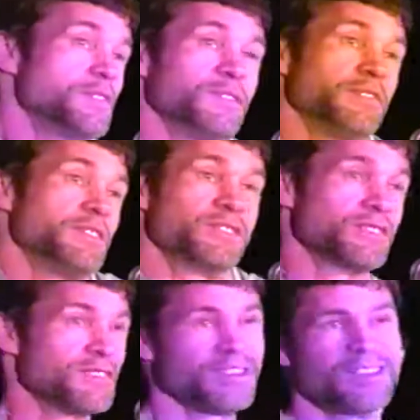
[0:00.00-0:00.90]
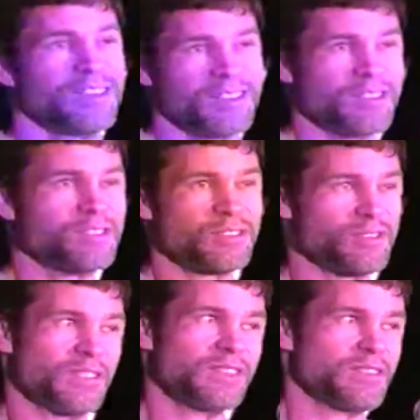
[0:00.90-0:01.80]
I mean, it's
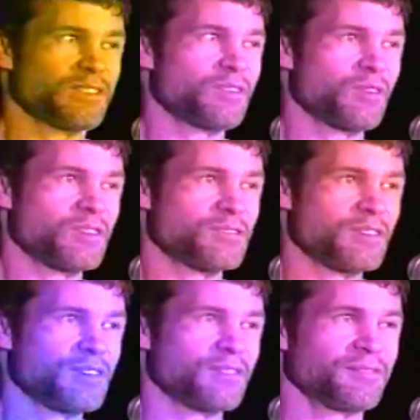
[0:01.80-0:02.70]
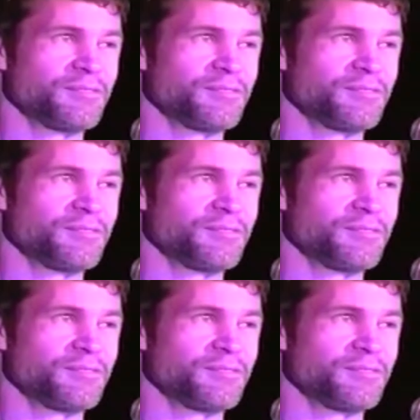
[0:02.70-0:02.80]
a great thing.